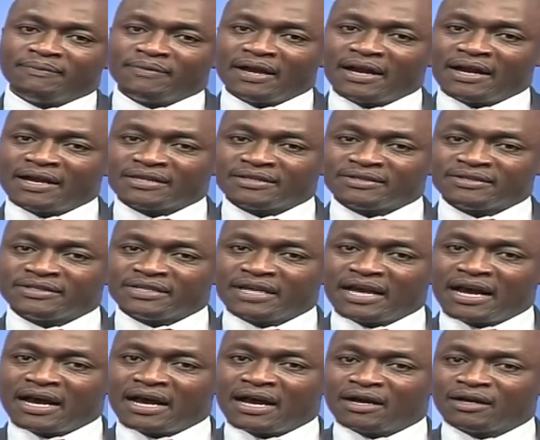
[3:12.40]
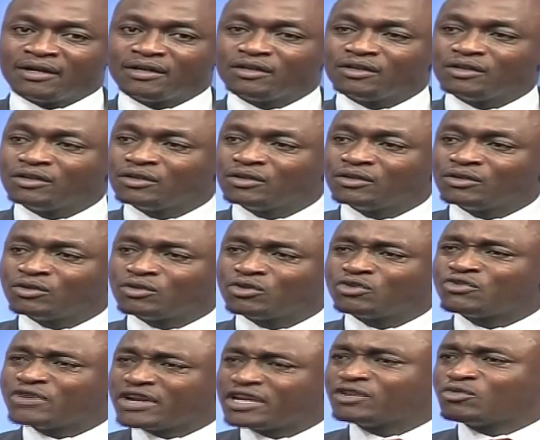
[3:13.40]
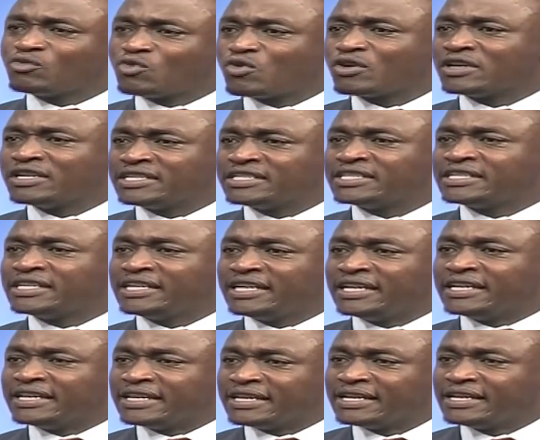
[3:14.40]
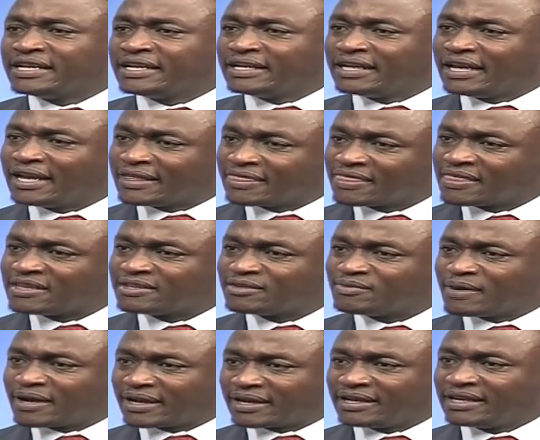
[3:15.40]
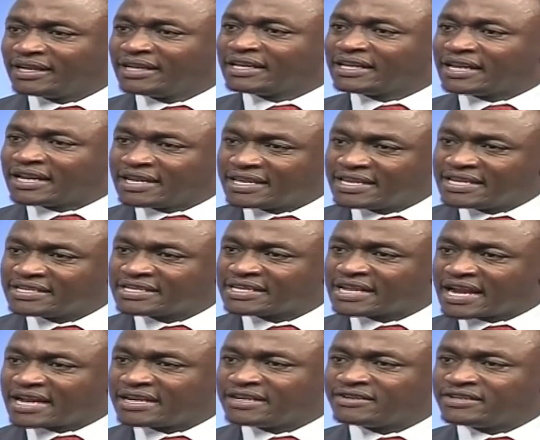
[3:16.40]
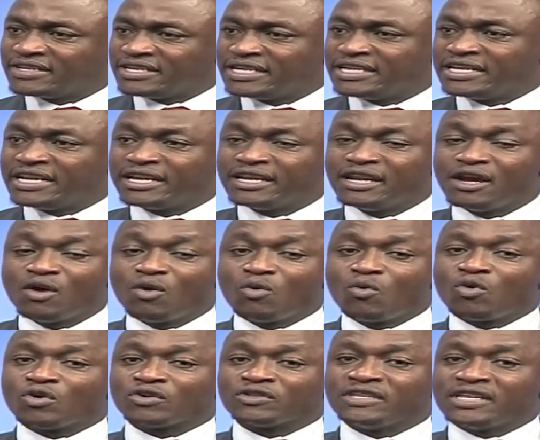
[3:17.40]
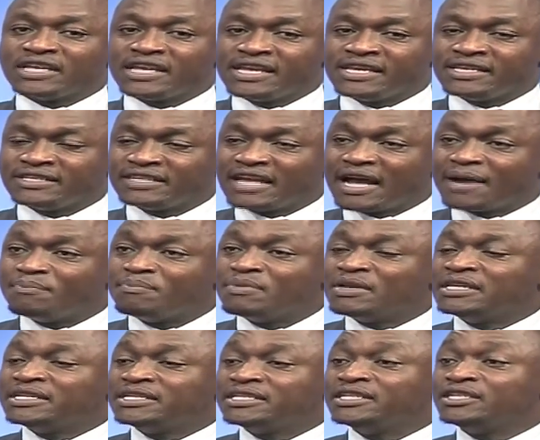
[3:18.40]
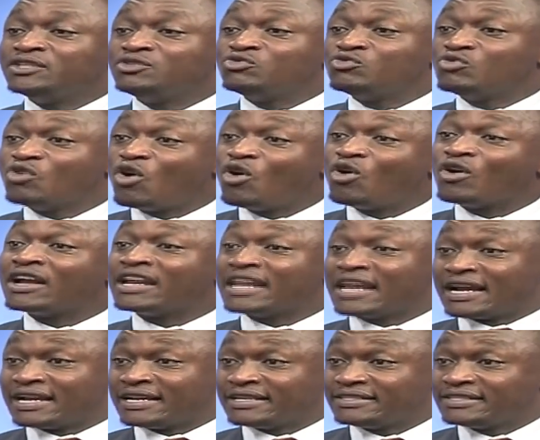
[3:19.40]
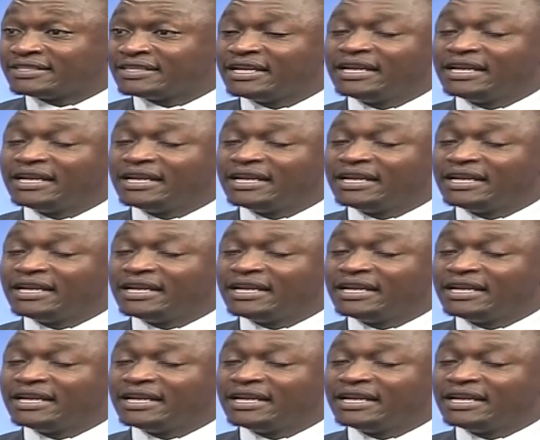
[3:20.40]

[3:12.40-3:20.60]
as a great quality in this man that this country needed was his ability to organize,